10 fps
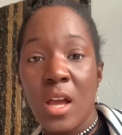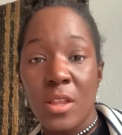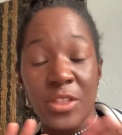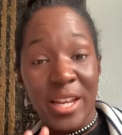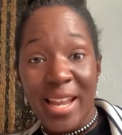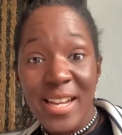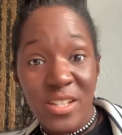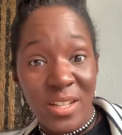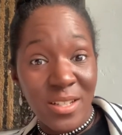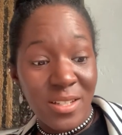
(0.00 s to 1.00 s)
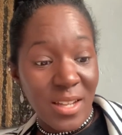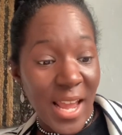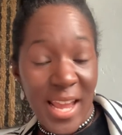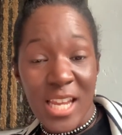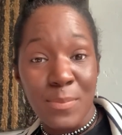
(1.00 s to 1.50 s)
The letters
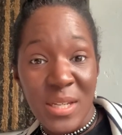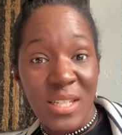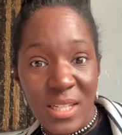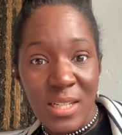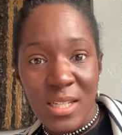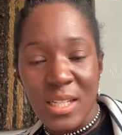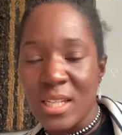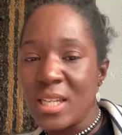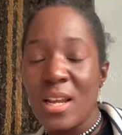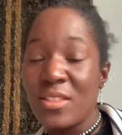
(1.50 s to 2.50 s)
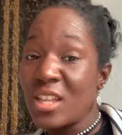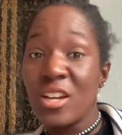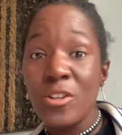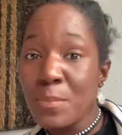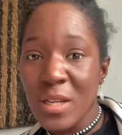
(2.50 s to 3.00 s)
A, B, C, D, E, they're
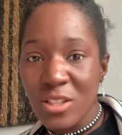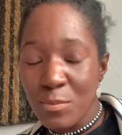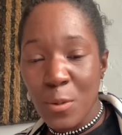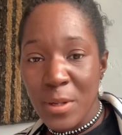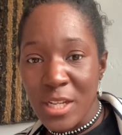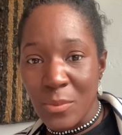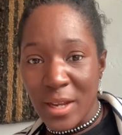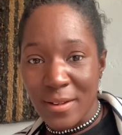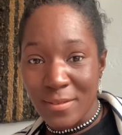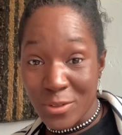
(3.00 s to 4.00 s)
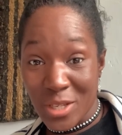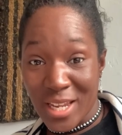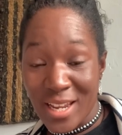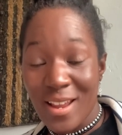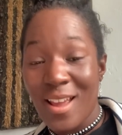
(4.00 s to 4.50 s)
going to pick them up anyway,
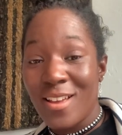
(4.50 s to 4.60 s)
okay?